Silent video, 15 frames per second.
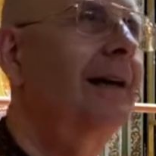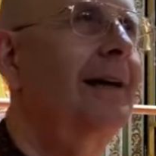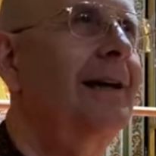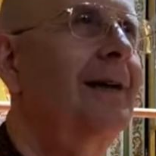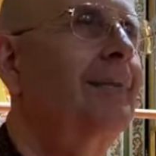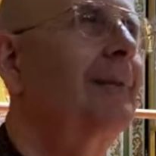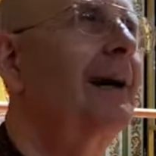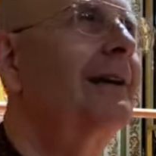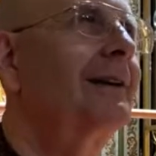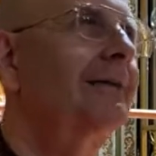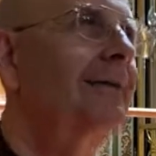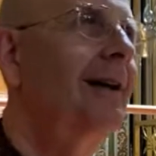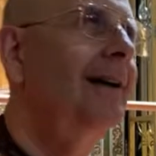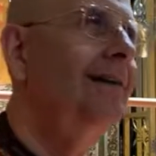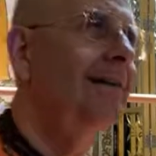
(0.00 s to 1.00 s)
King
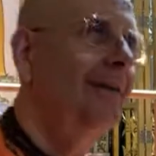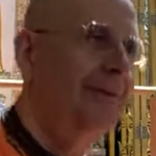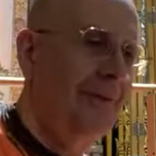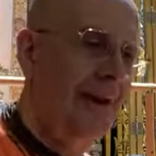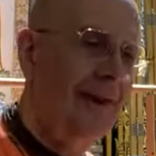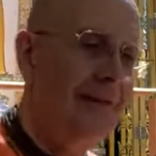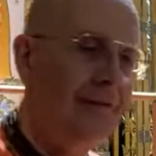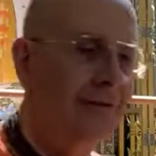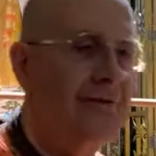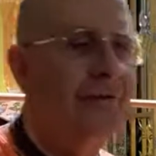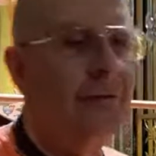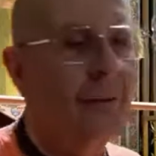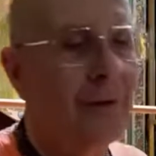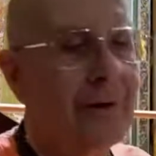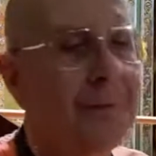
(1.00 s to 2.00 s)
Bhagirath arranged
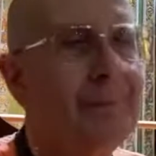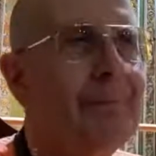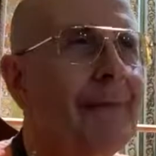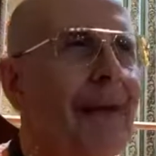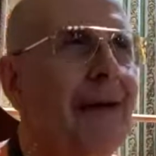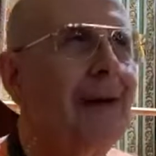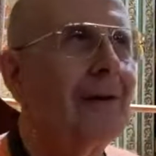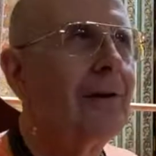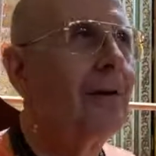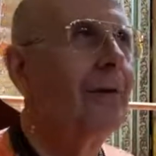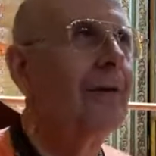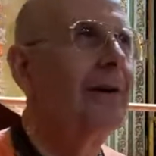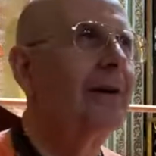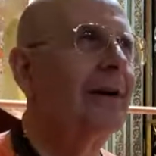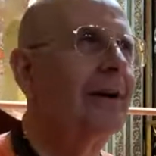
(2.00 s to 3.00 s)
for
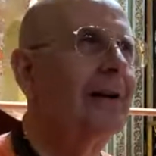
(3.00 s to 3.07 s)
Lord